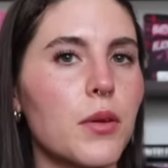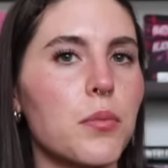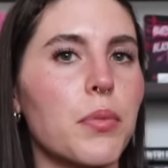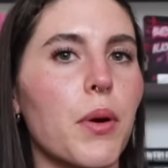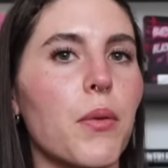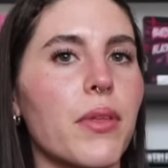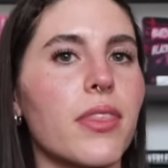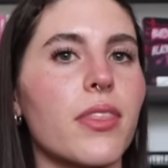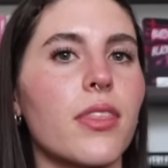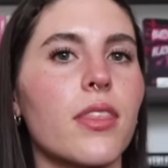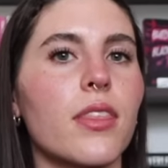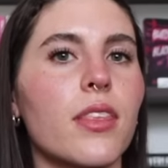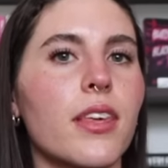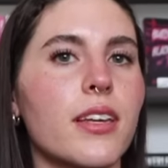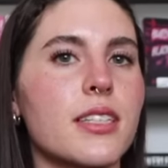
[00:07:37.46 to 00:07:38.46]
But with
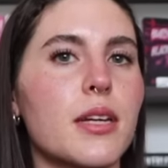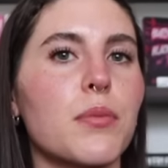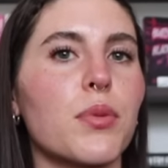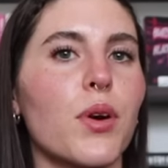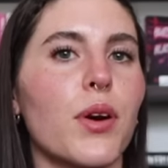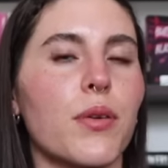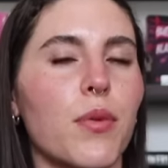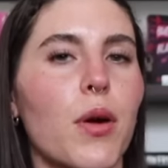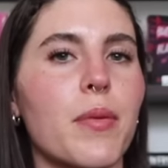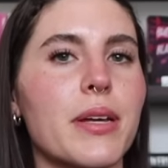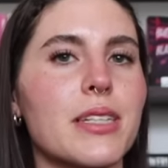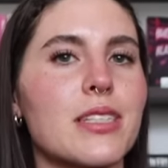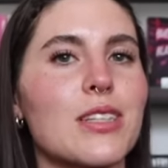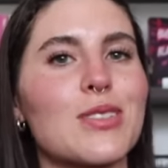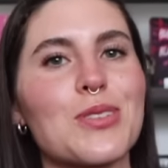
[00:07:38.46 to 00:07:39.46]
contemporary
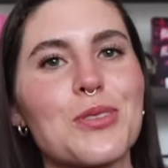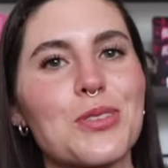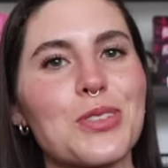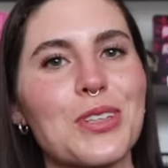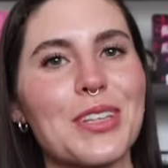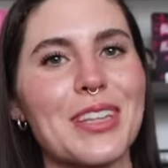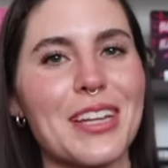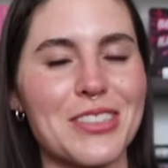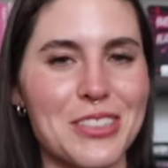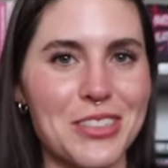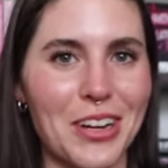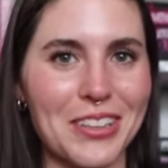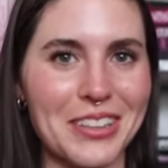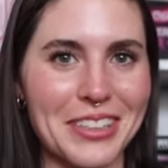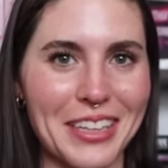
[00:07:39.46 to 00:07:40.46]
romances, usually that's
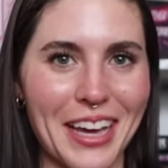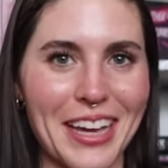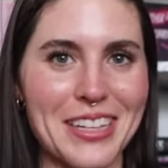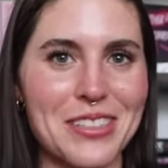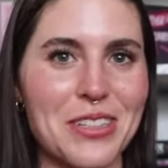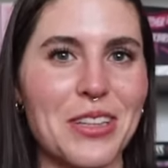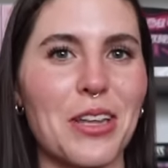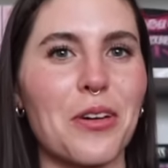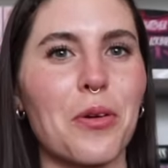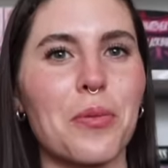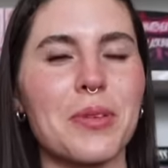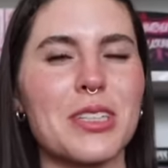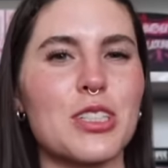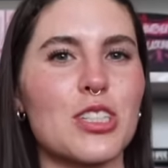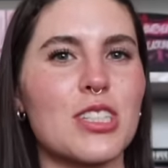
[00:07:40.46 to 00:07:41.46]
not the case and they
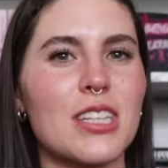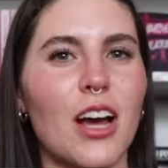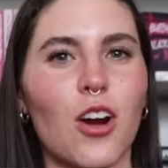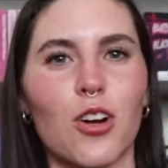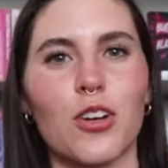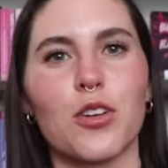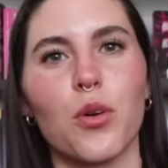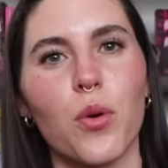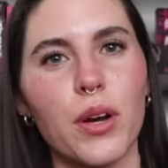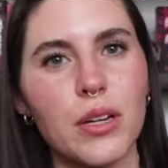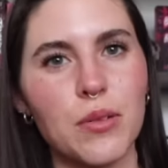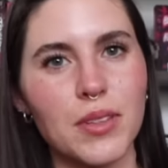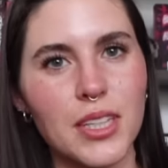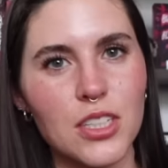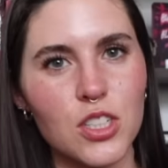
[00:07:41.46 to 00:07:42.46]
normally just are annoyed
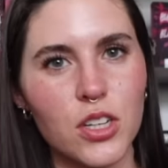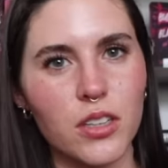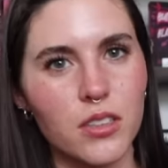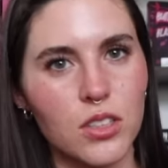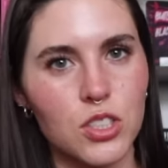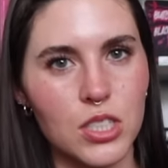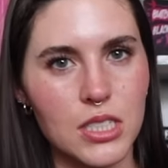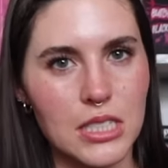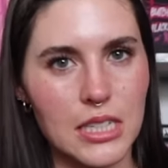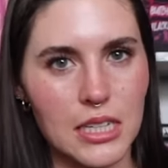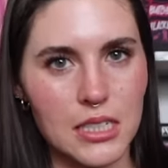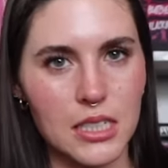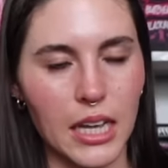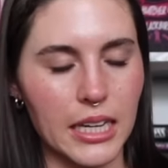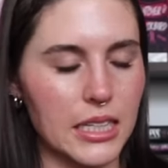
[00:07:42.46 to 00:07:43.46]
with each other and just
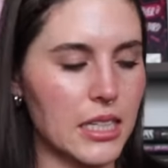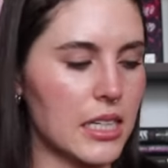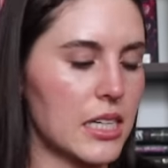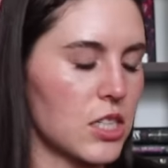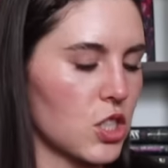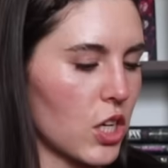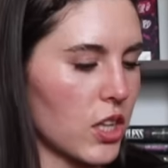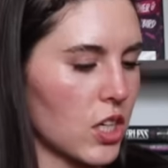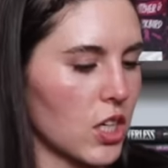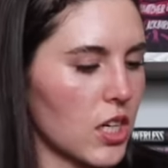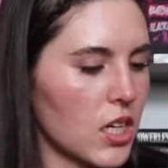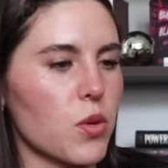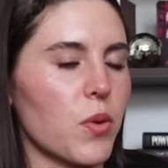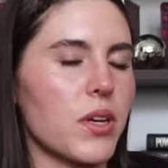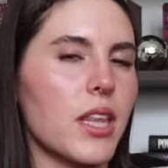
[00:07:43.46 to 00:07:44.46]
dislike each other.
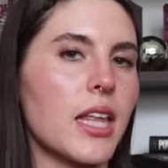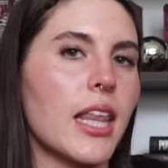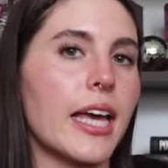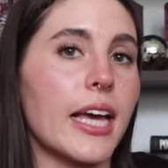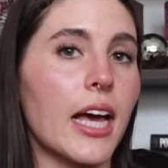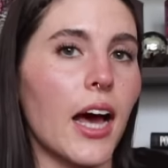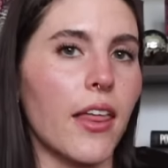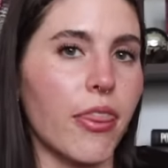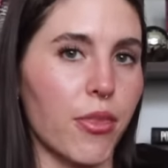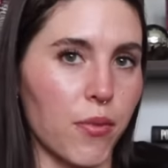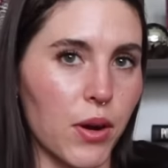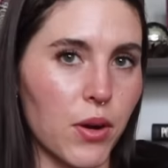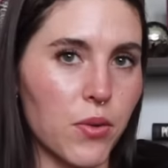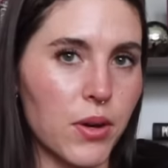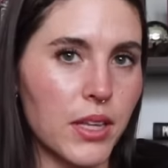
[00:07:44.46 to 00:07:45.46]
So were they like
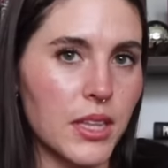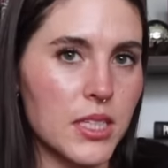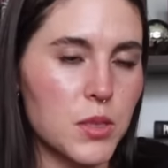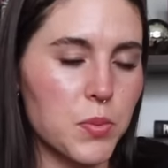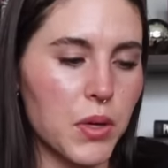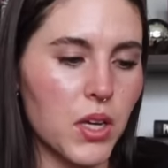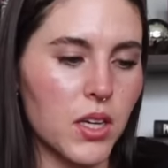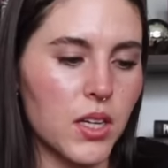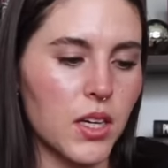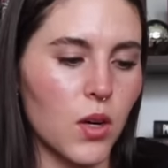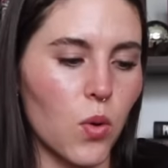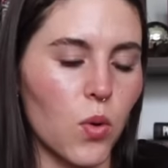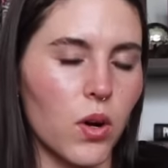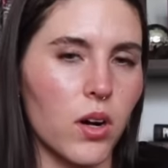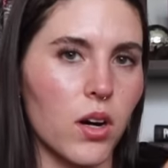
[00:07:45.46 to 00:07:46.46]
cutthroat in this book
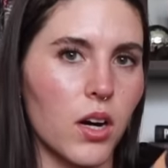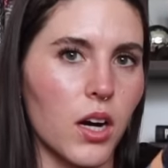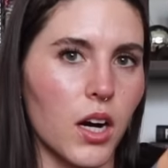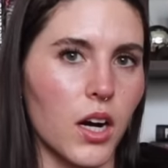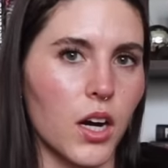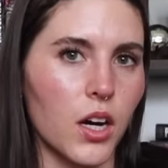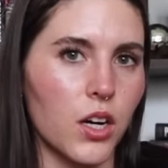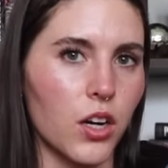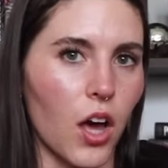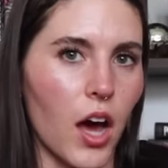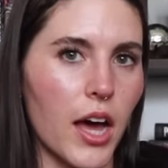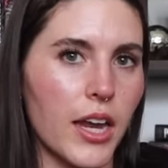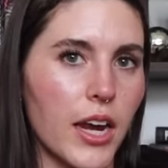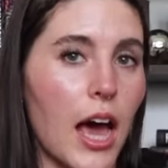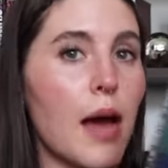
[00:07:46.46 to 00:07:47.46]
or
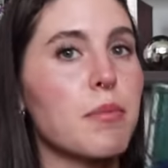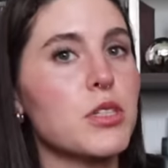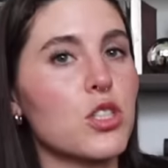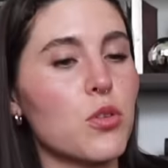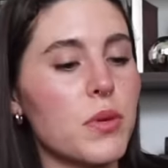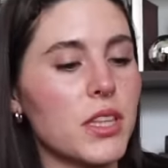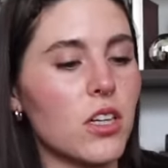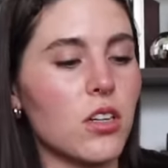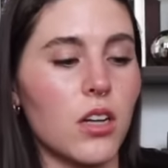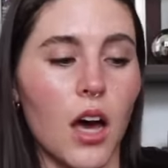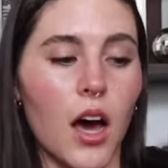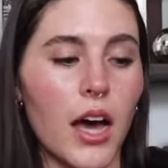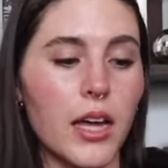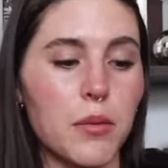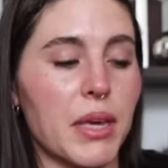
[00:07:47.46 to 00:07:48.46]
not? I'm assuming they're
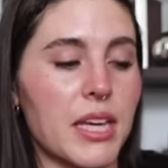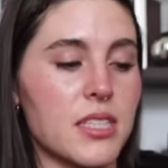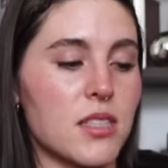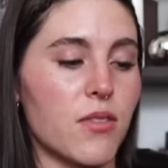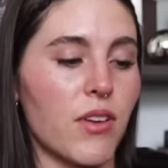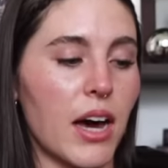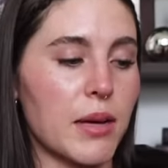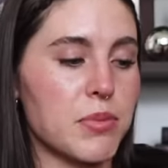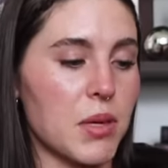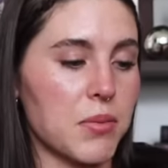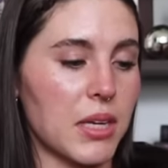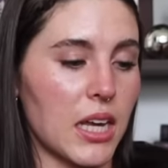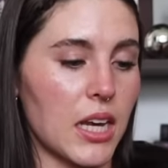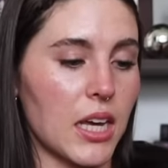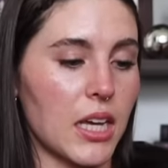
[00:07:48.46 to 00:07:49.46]
not because the vibes I'm
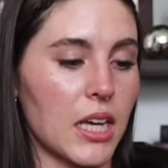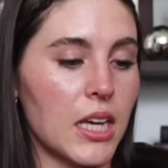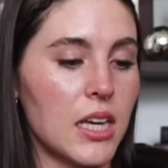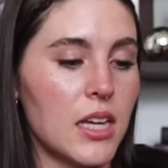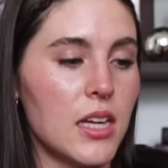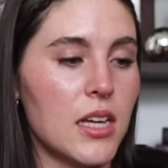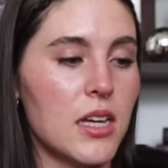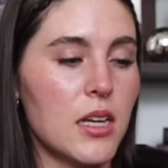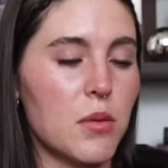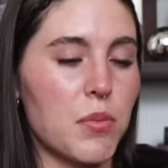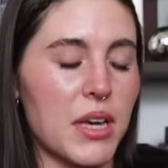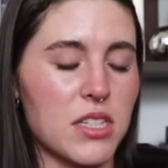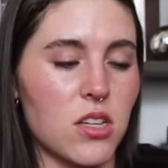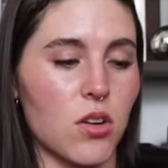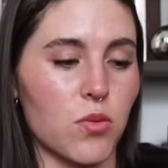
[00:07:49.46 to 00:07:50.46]
getting
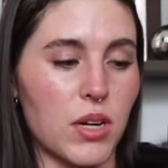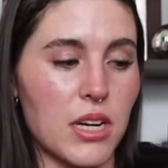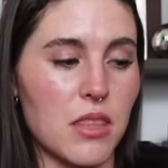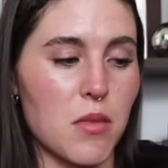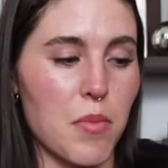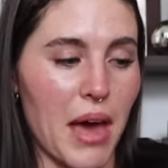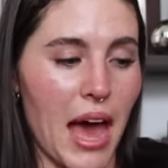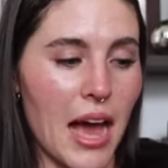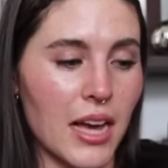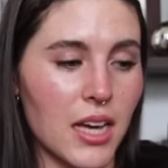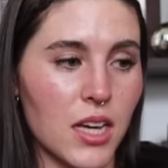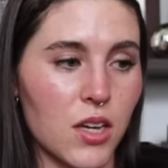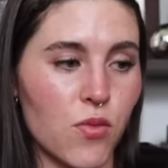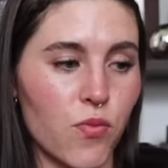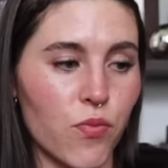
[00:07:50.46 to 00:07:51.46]
based on reading the back.